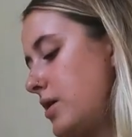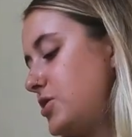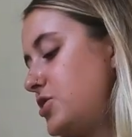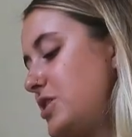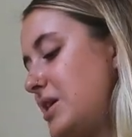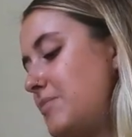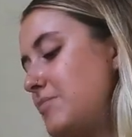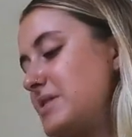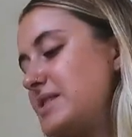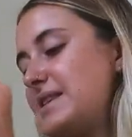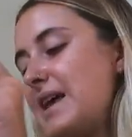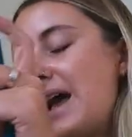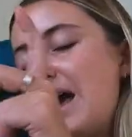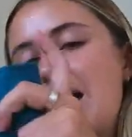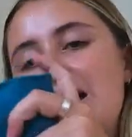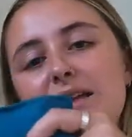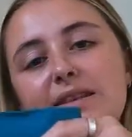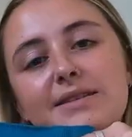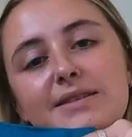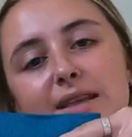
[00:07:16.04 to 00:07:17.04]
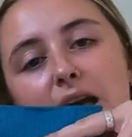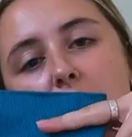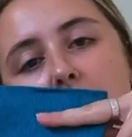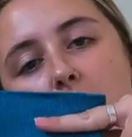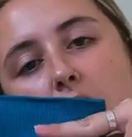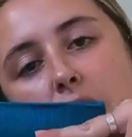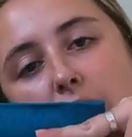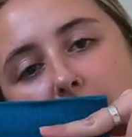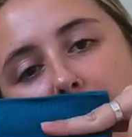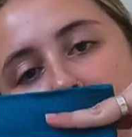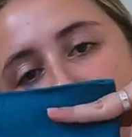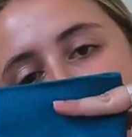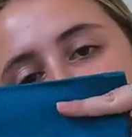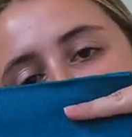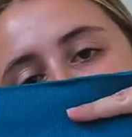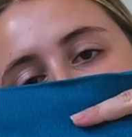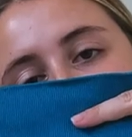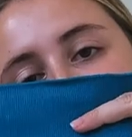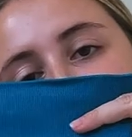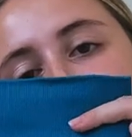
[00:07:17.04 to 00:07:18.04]
gym sets, I have
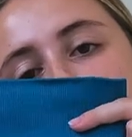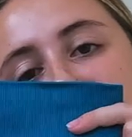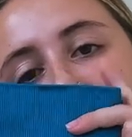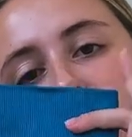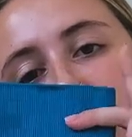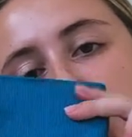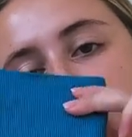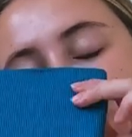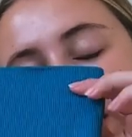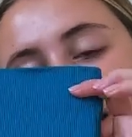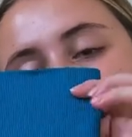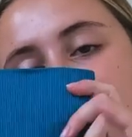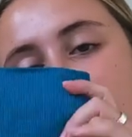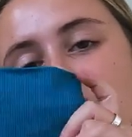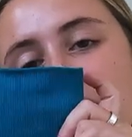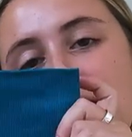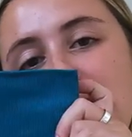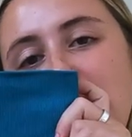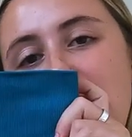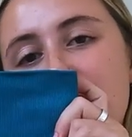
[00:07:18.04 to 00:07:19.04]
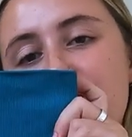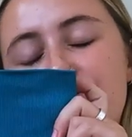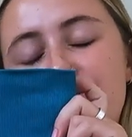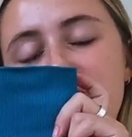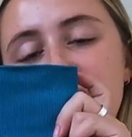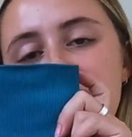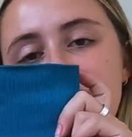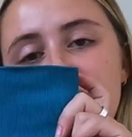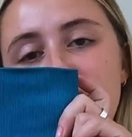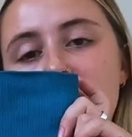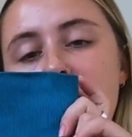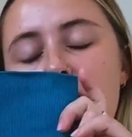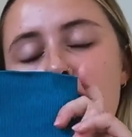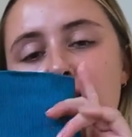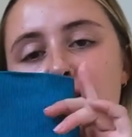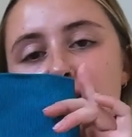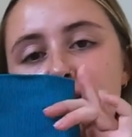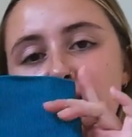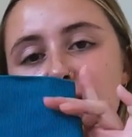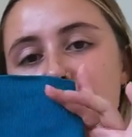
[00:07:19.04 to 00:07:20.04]
got this set of Shein. I've got it in like 3 different
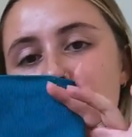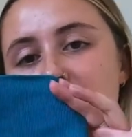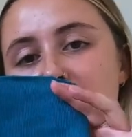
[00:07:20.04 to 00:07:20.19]
colours. I